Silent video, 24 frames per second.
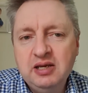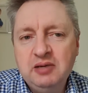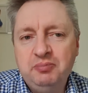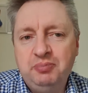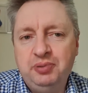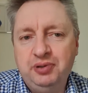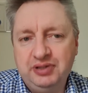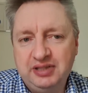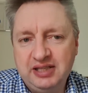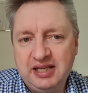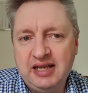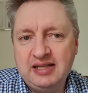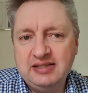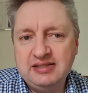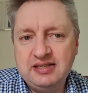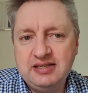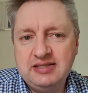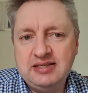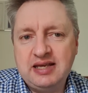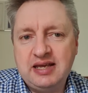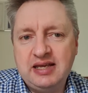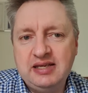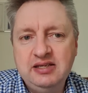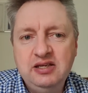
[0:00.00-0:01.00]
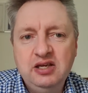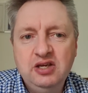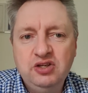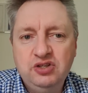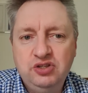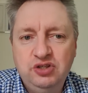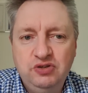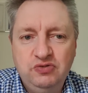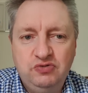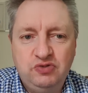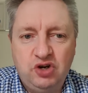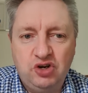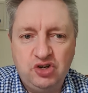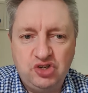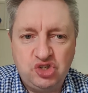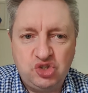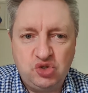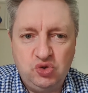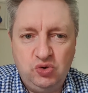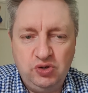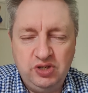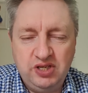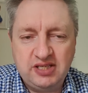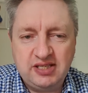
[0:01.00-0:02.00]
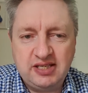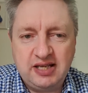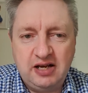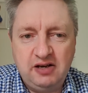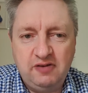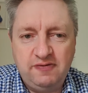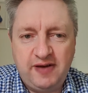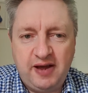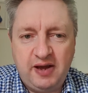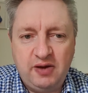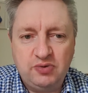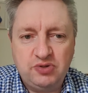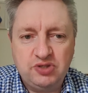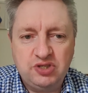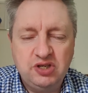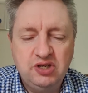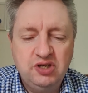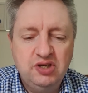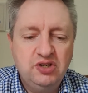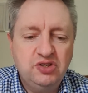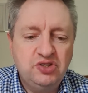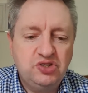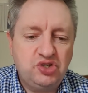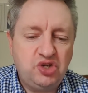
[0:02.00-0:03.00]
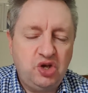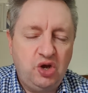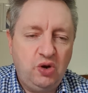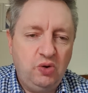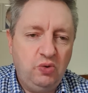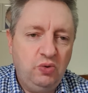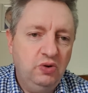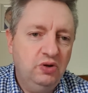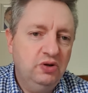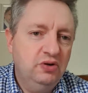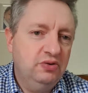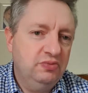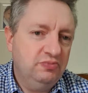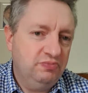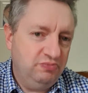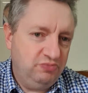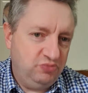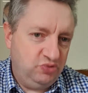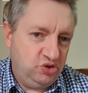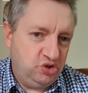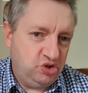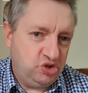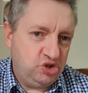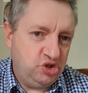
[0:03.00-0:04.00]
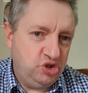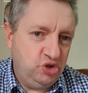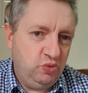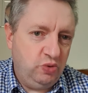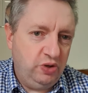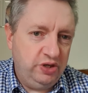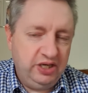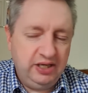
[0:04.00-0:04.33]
but at the end of the day, you've got to sort yourself out. So just do what